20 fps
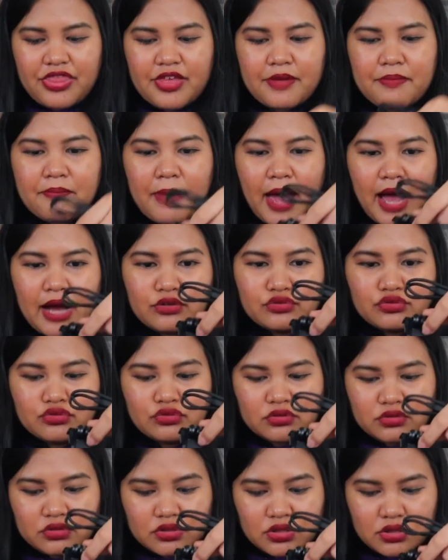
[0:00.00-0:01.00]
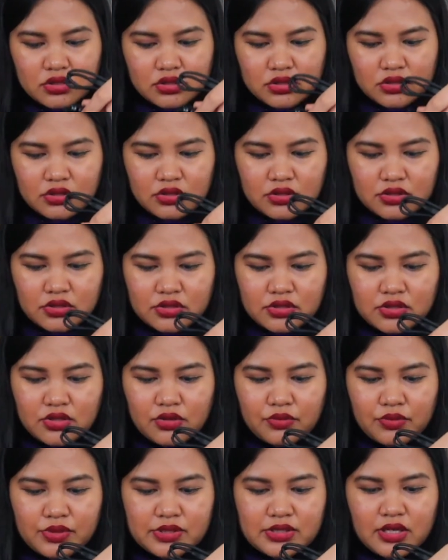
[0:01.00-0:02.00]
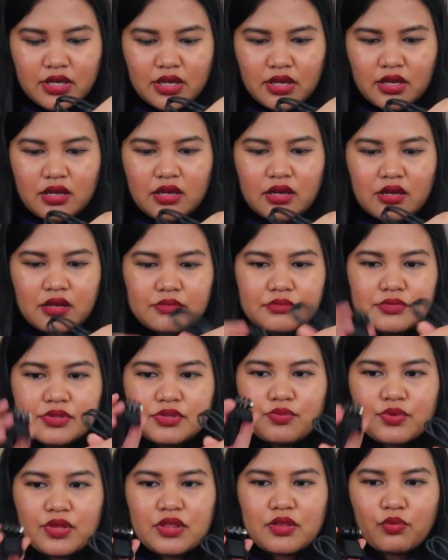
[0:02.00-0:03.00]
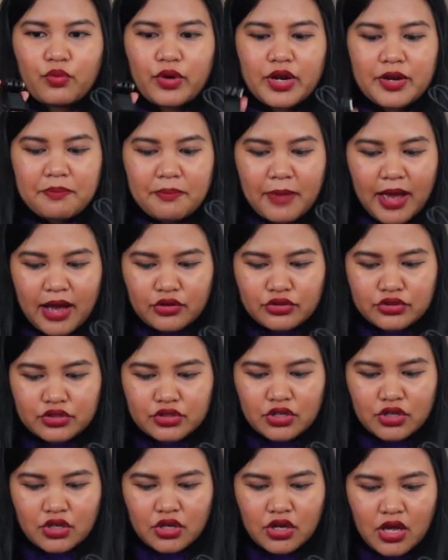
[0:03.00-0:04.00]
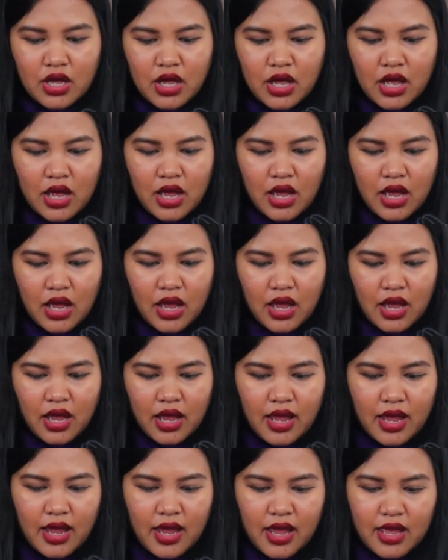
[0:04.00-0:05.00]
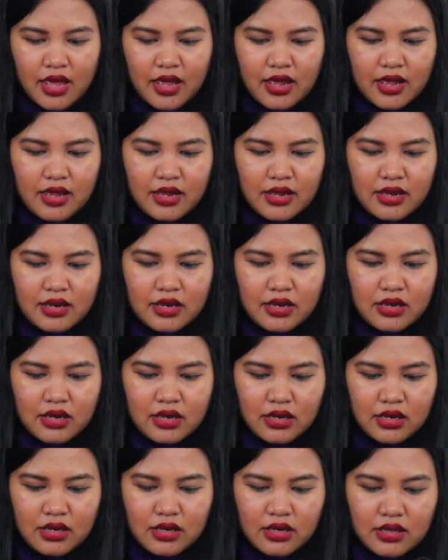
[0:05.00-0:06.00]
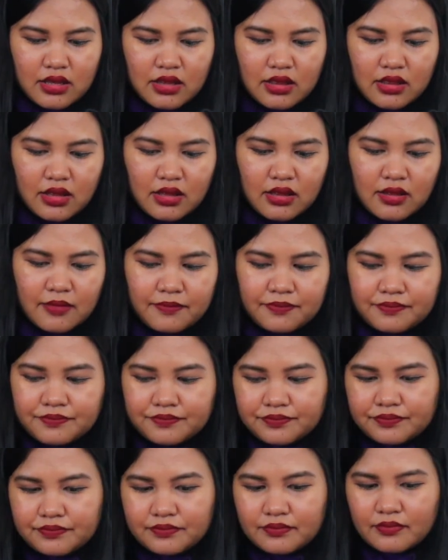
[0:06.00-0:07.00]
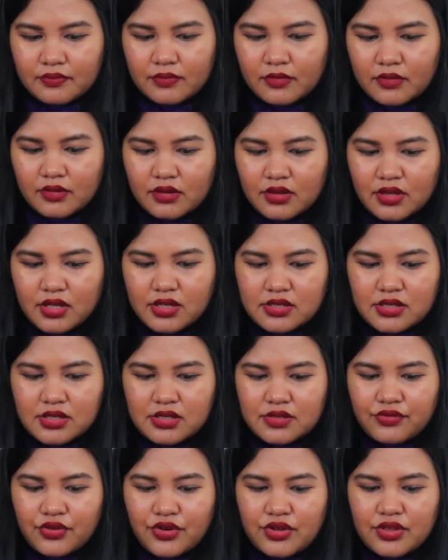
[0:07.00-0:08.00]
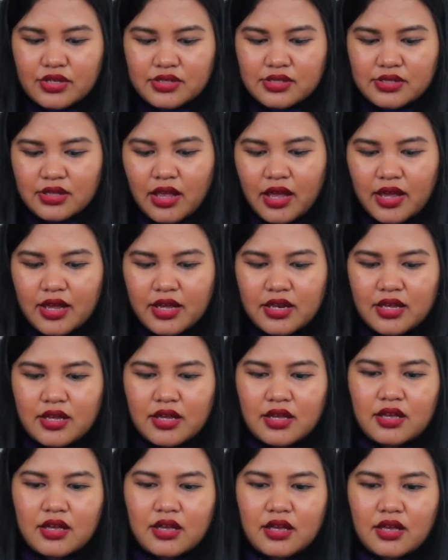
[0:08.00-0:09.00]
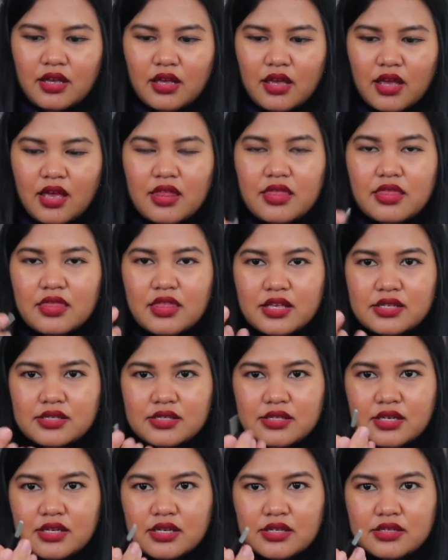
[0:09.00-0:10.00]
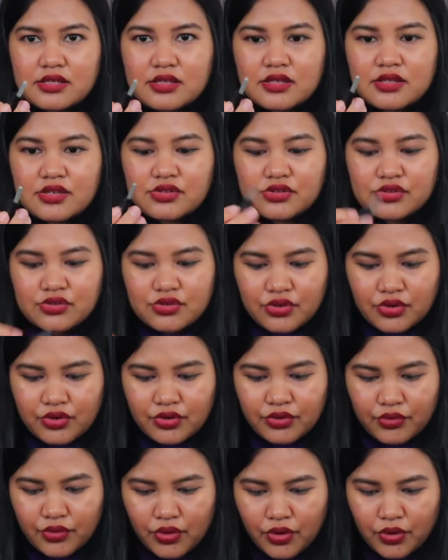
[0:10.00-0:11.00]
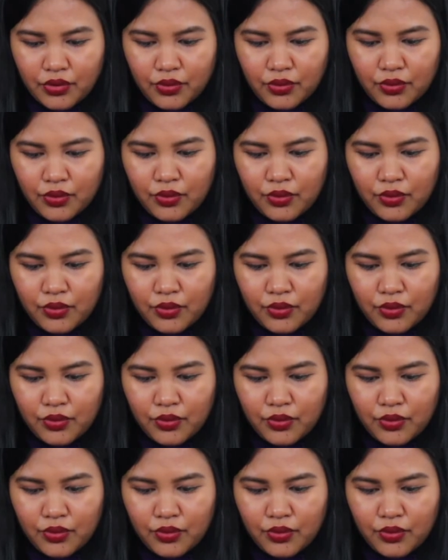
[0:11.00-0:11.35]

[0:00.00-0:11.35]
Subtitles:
the mount, because it always like comes with one mount, and this is for the sliding, and this is the screw.